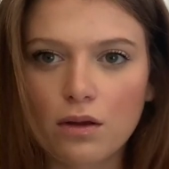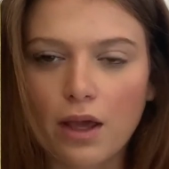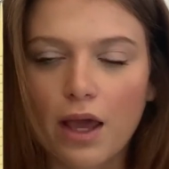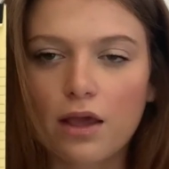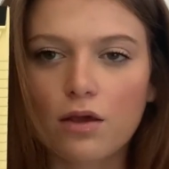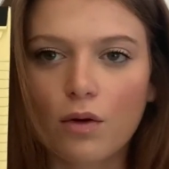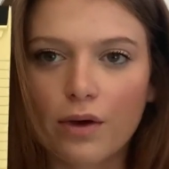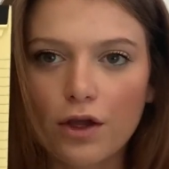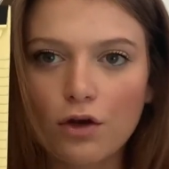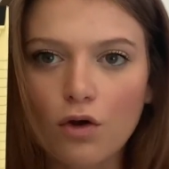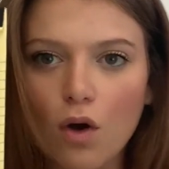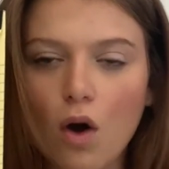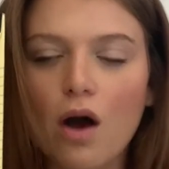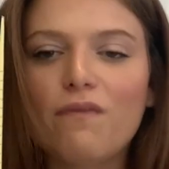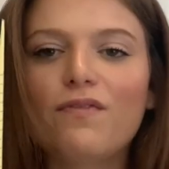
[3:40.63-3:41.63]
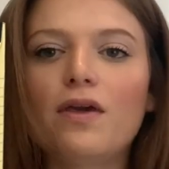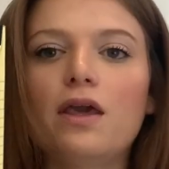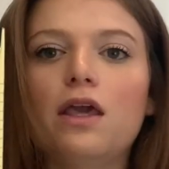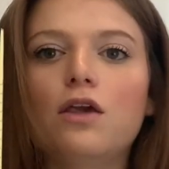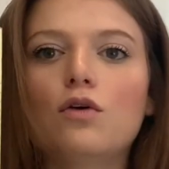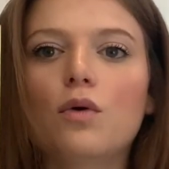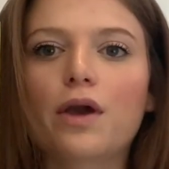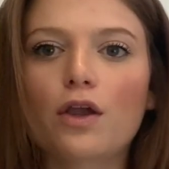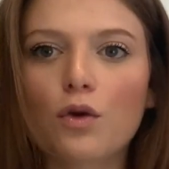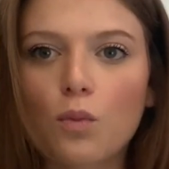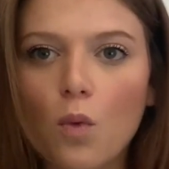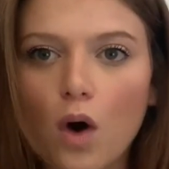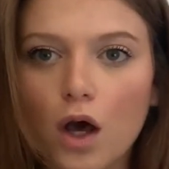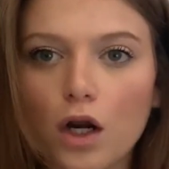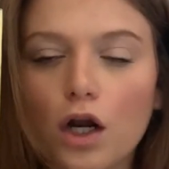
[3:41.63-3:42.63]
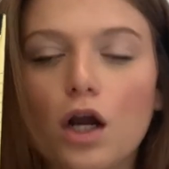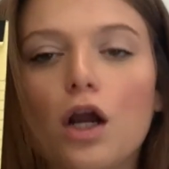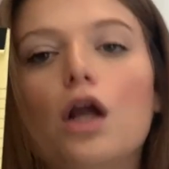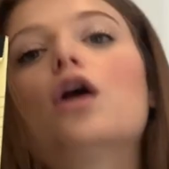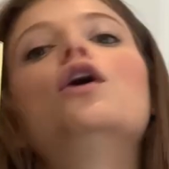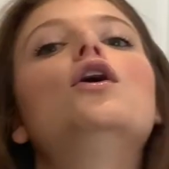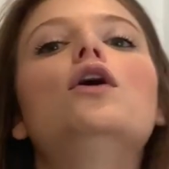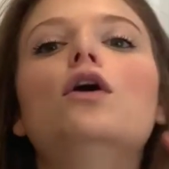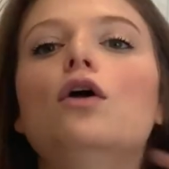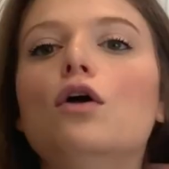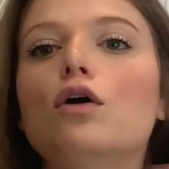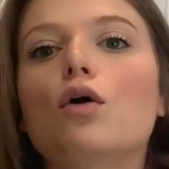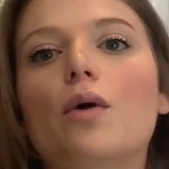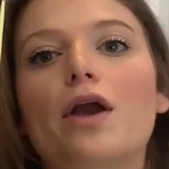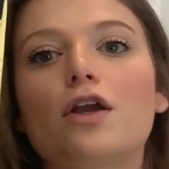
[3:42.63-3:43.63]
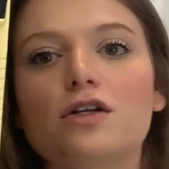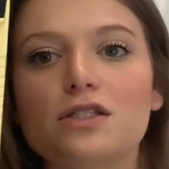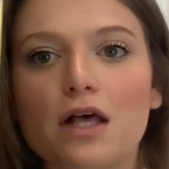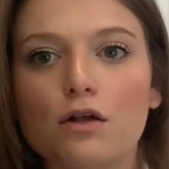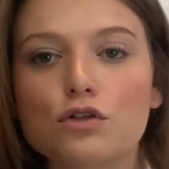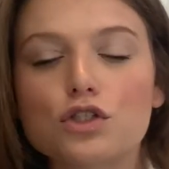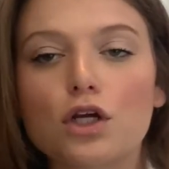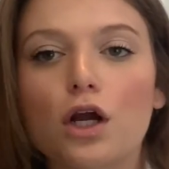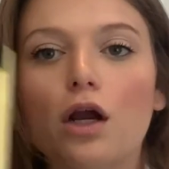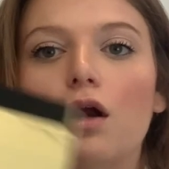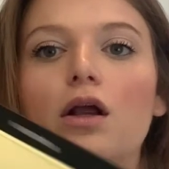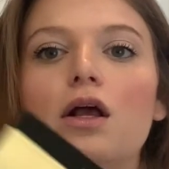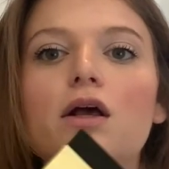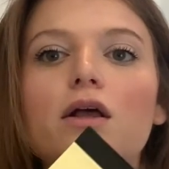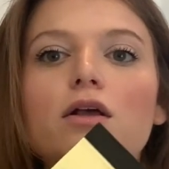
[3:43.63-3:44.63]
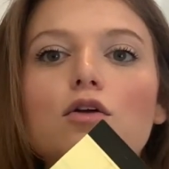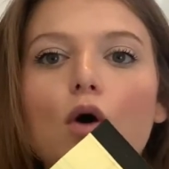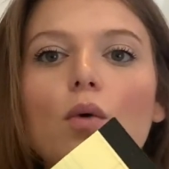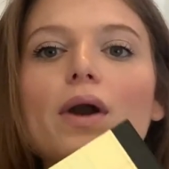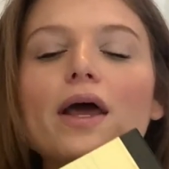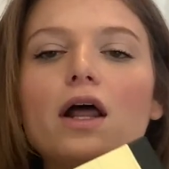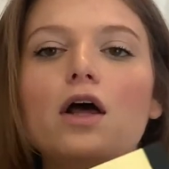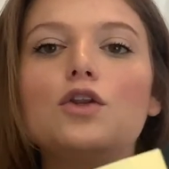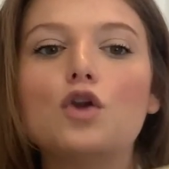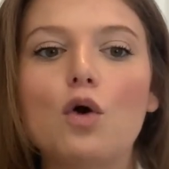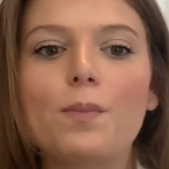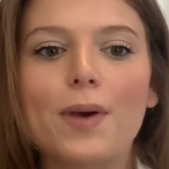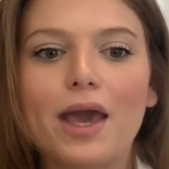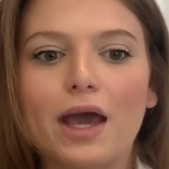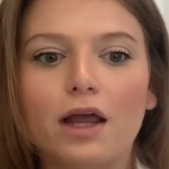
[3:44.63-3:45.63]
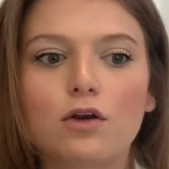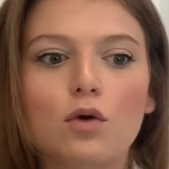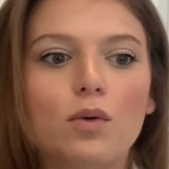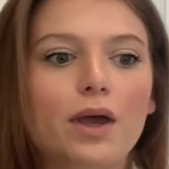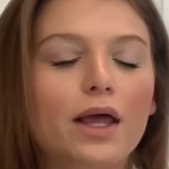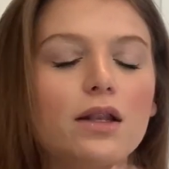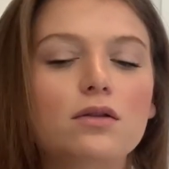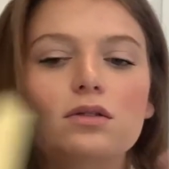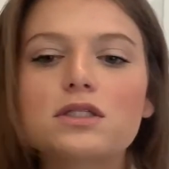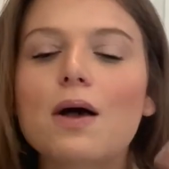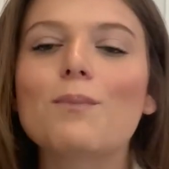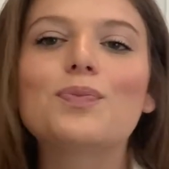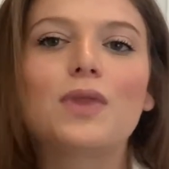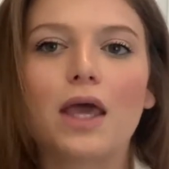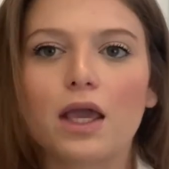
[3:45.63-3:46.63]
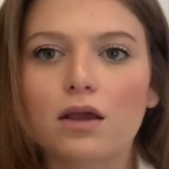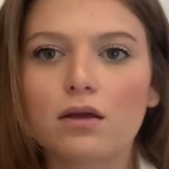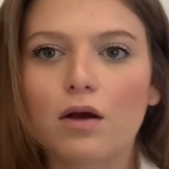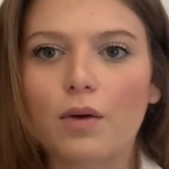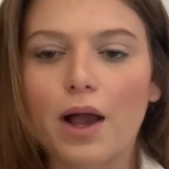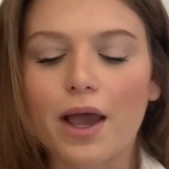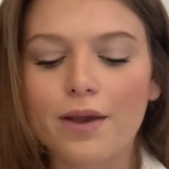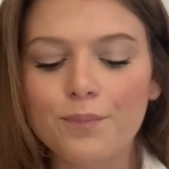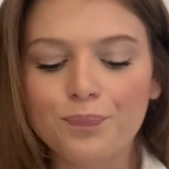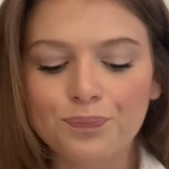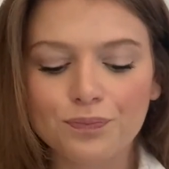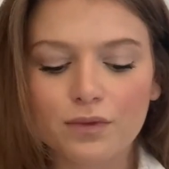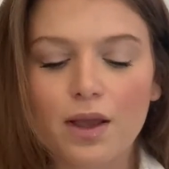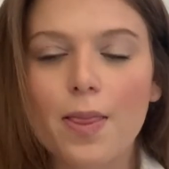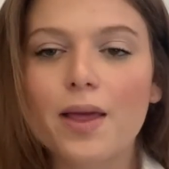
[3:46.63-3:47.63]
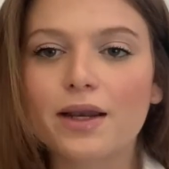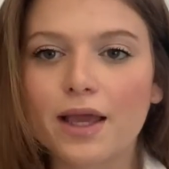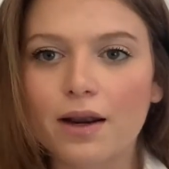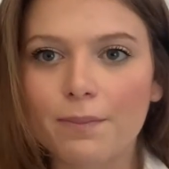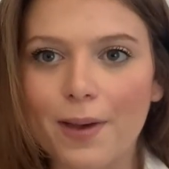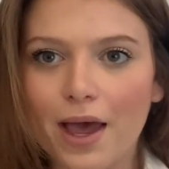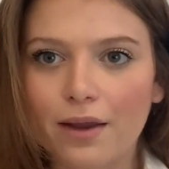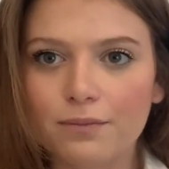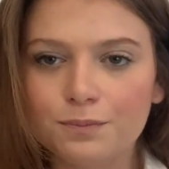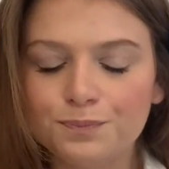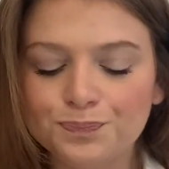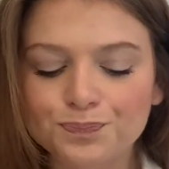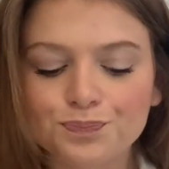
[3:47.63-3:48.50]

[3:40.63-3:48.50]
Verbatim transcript: Okay, go get your coffee, go get your water, Go get your seltzer. Go get a notepad. Go get something, okay? And then get a pen.